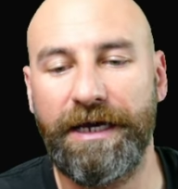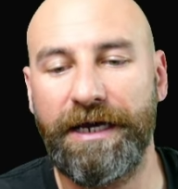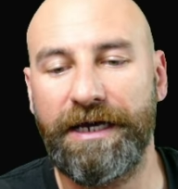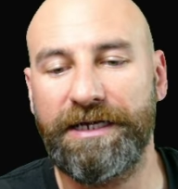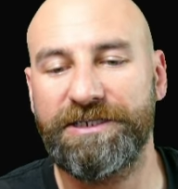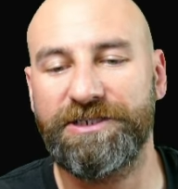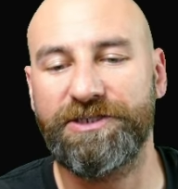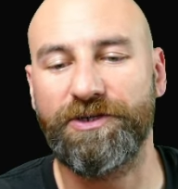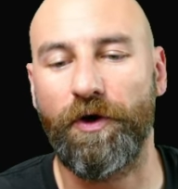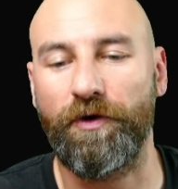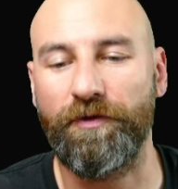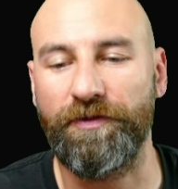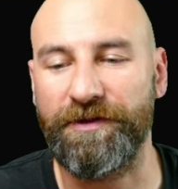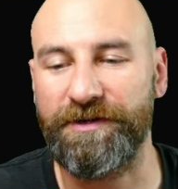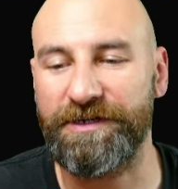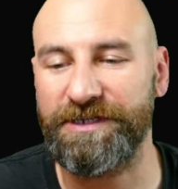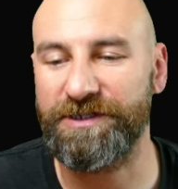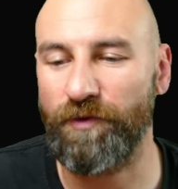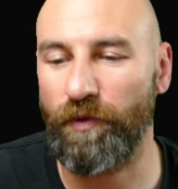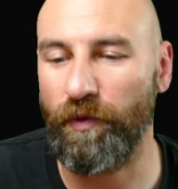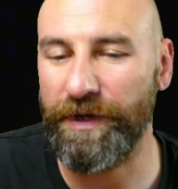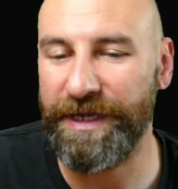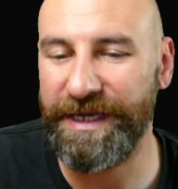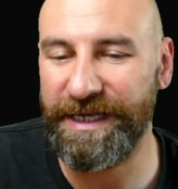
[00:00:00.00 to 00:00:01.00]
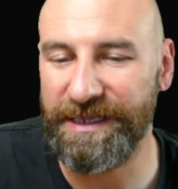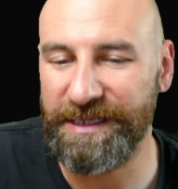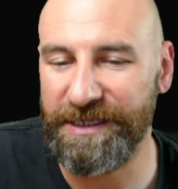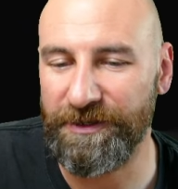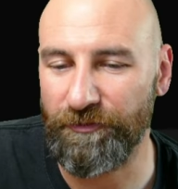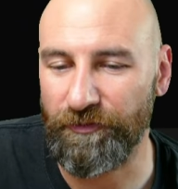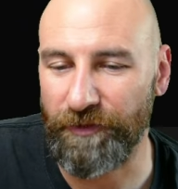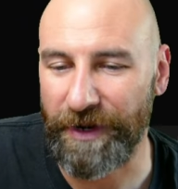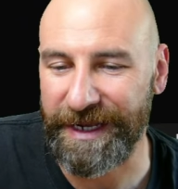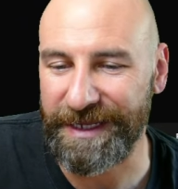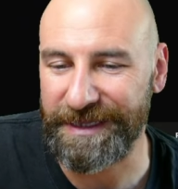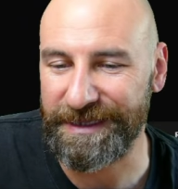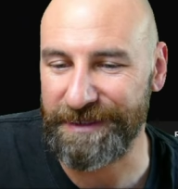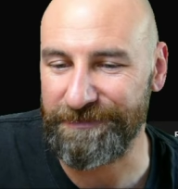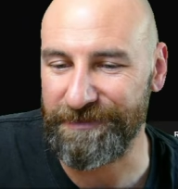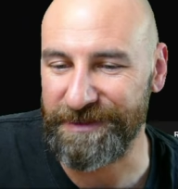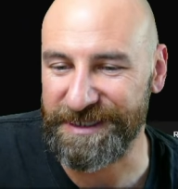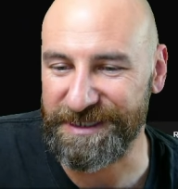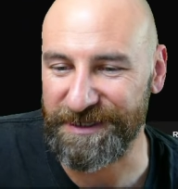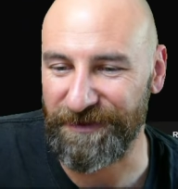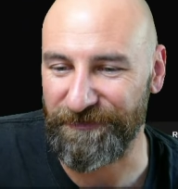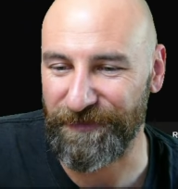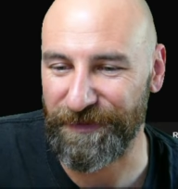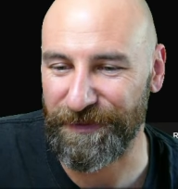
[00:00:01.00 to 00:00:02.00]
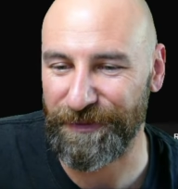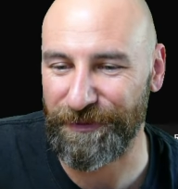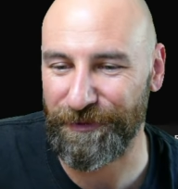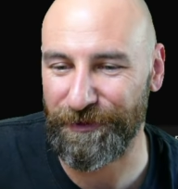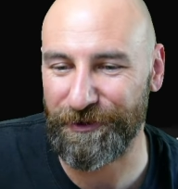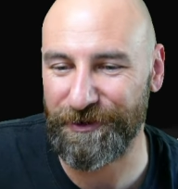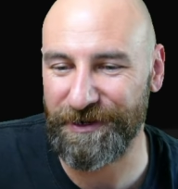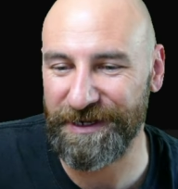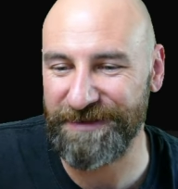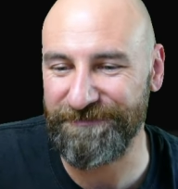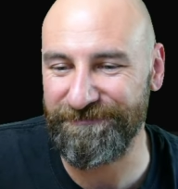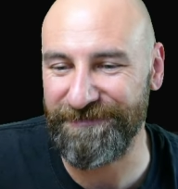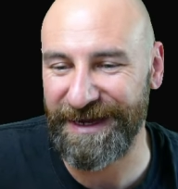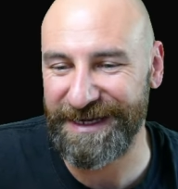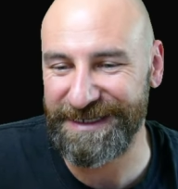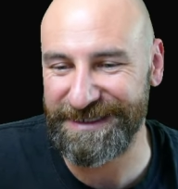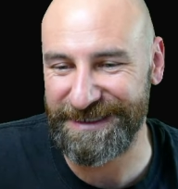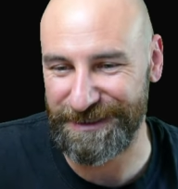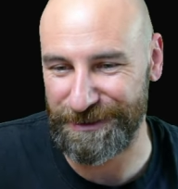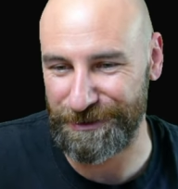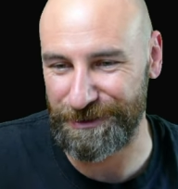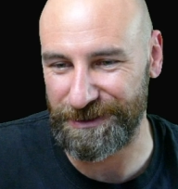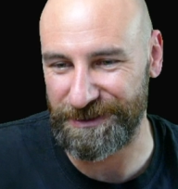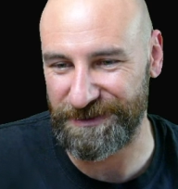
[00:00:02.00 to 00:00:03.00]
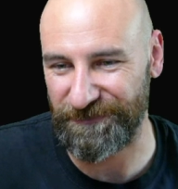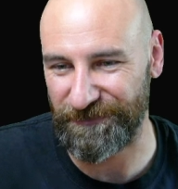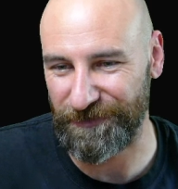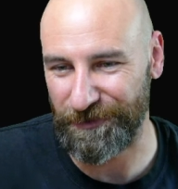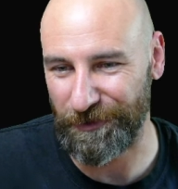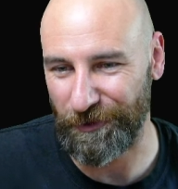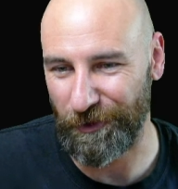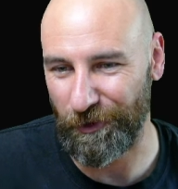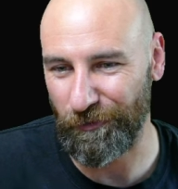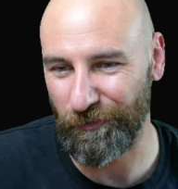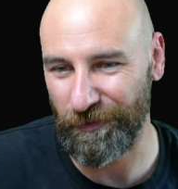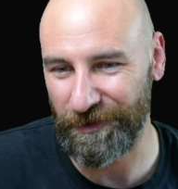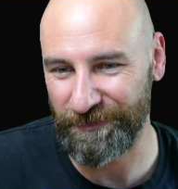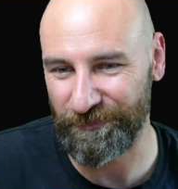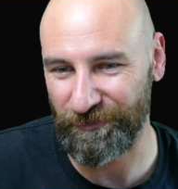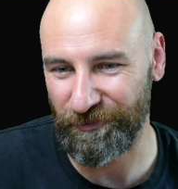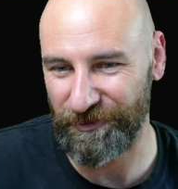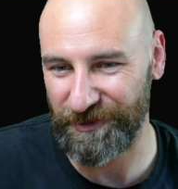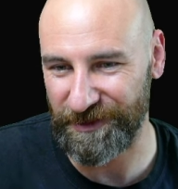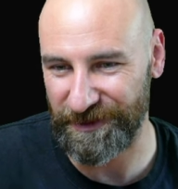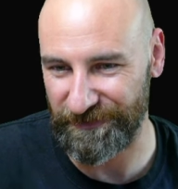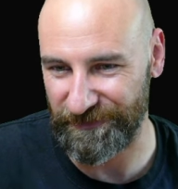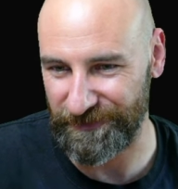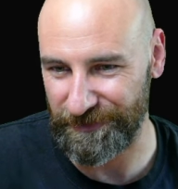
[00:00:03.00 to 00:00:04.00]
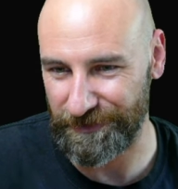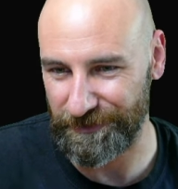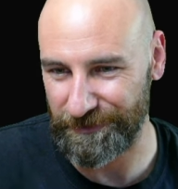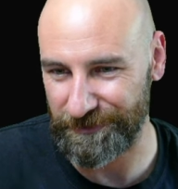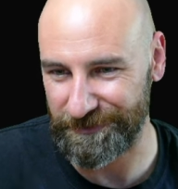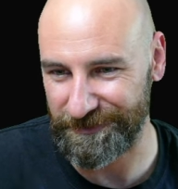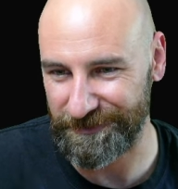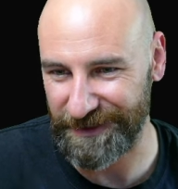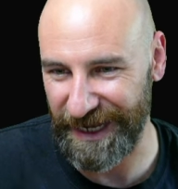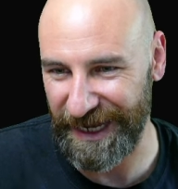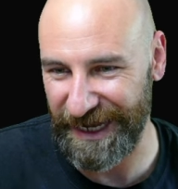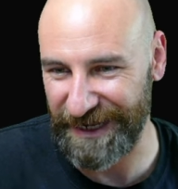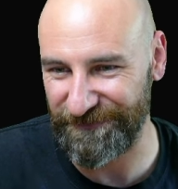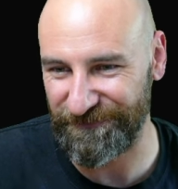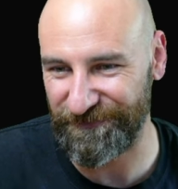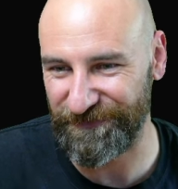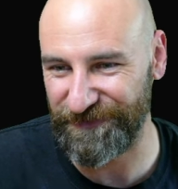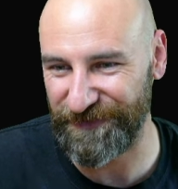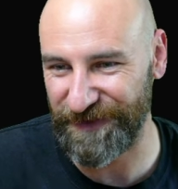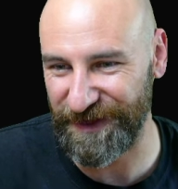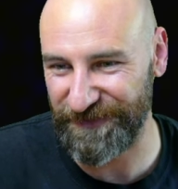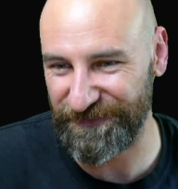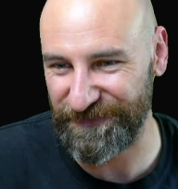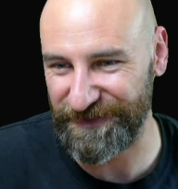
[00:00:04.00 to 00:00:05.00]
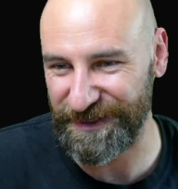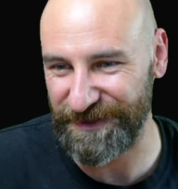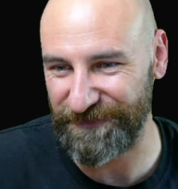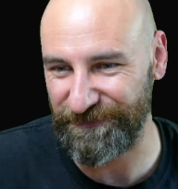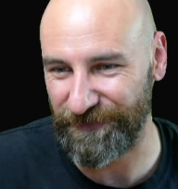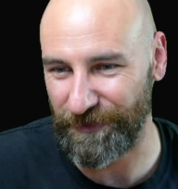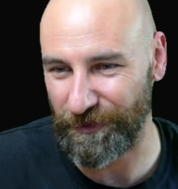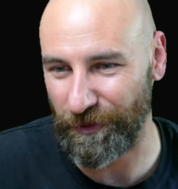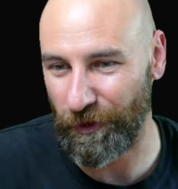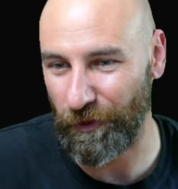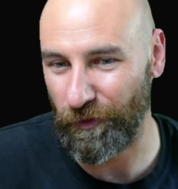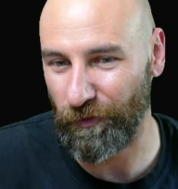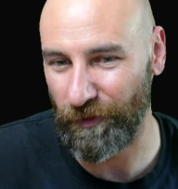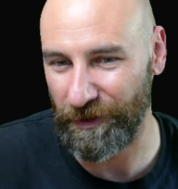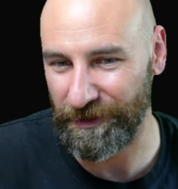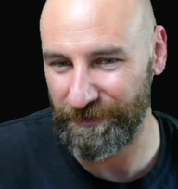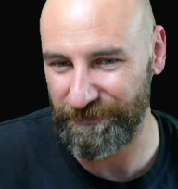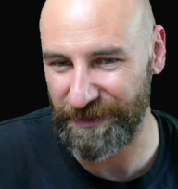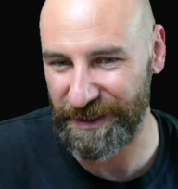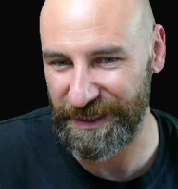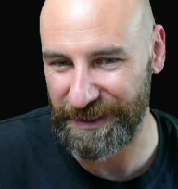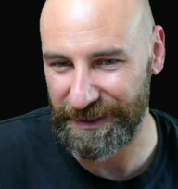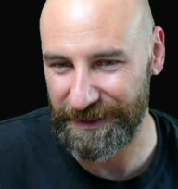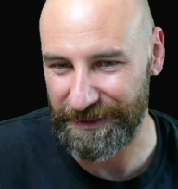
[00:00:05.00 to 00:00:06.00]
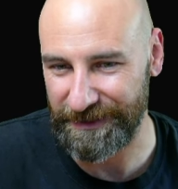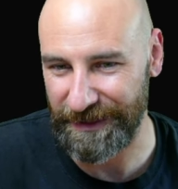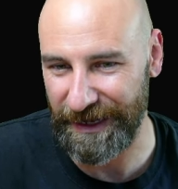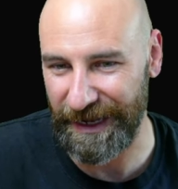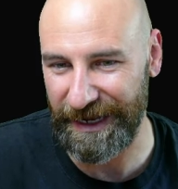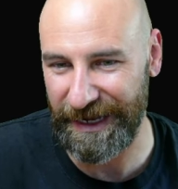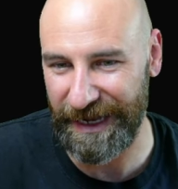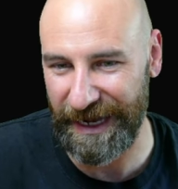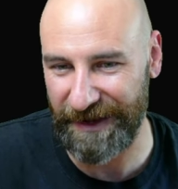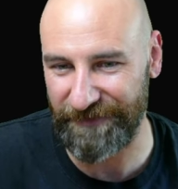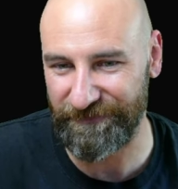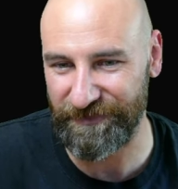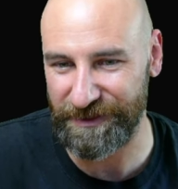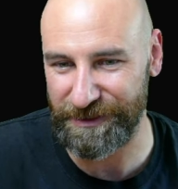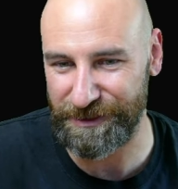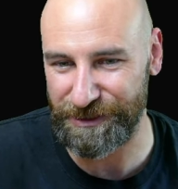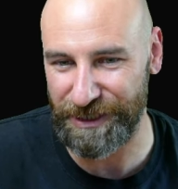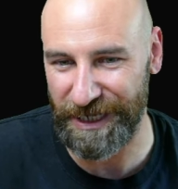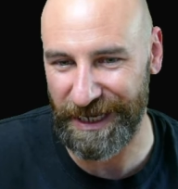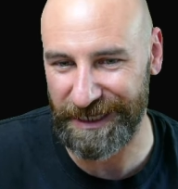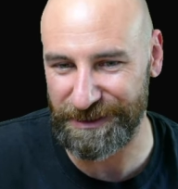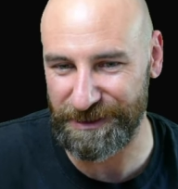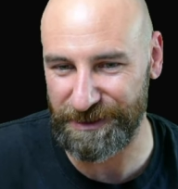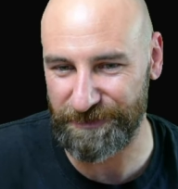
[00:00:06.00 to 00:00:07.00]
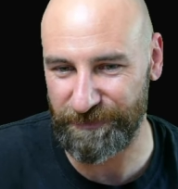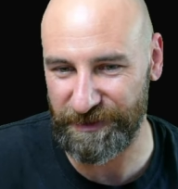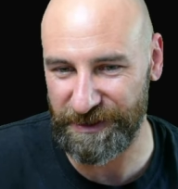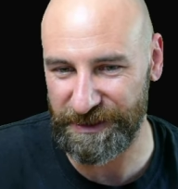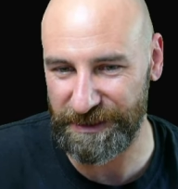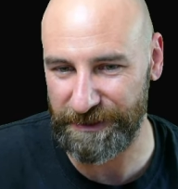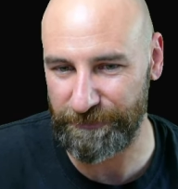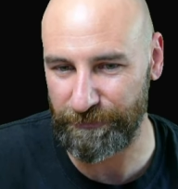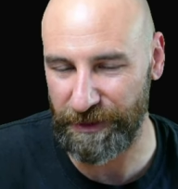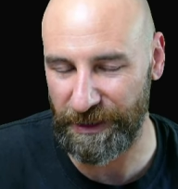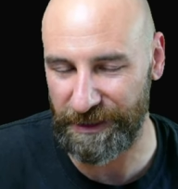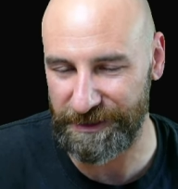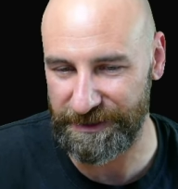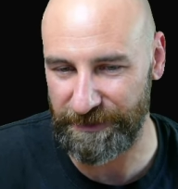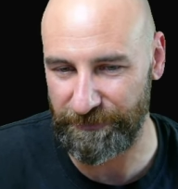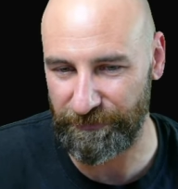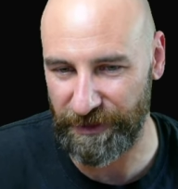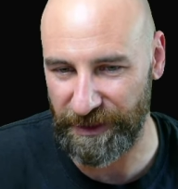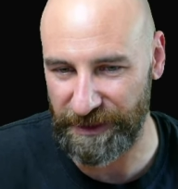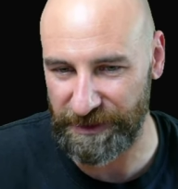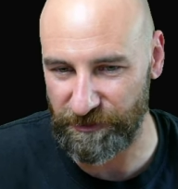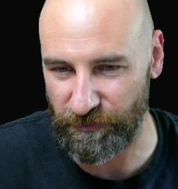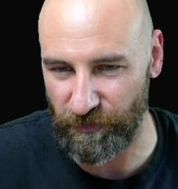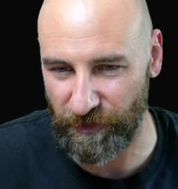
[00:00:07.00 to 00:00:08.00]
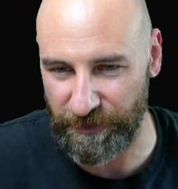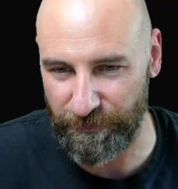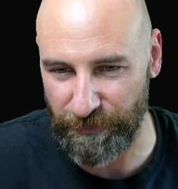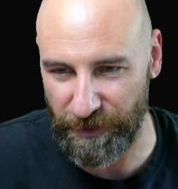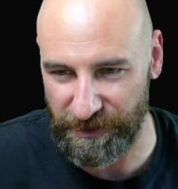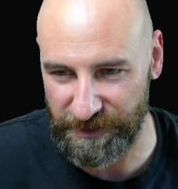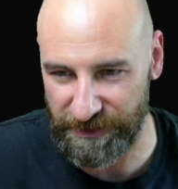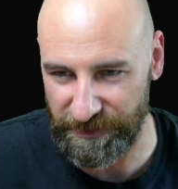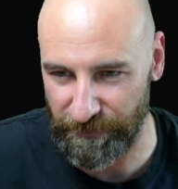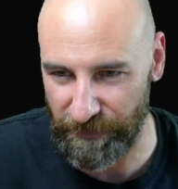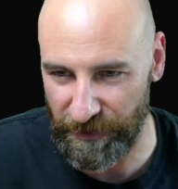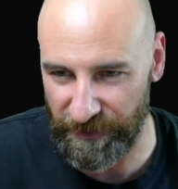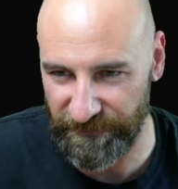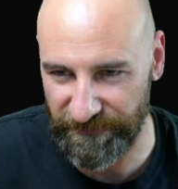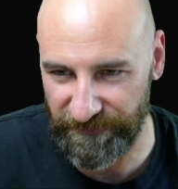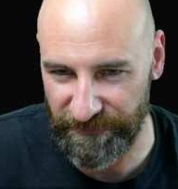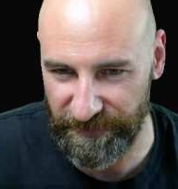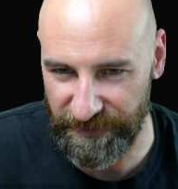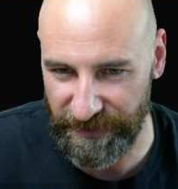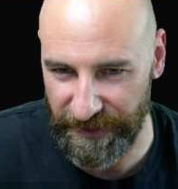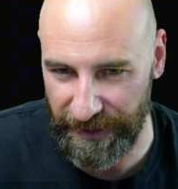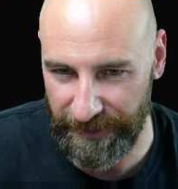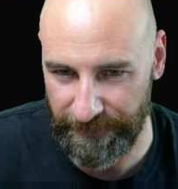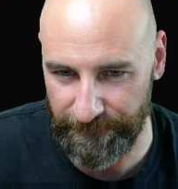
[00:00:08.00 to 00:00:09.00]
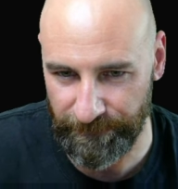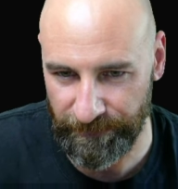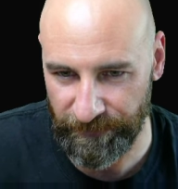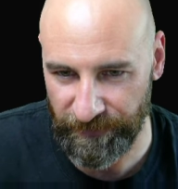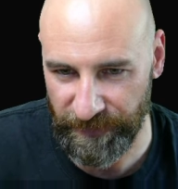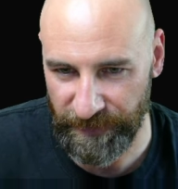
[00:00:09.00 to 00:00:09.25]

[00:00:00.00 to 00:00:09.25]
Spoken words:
So there's weekly rate limits of 30 messages for O1 Preview and 50 for O1 Mini. I have the ChatGPT Plus. I'm paying 20 bucks a month for that.